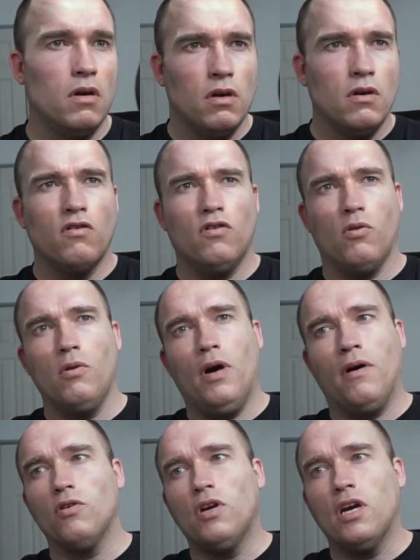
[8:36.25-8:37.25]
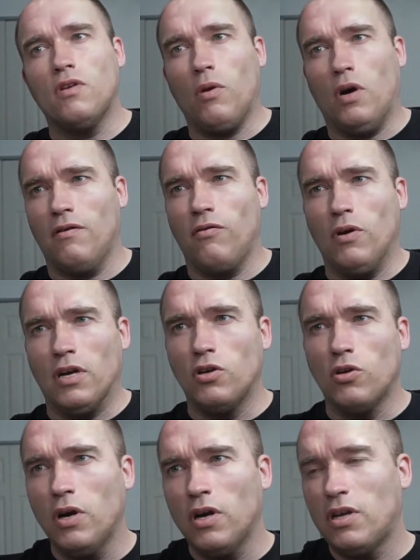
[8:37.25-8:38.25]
So we will have to get one if we can do it.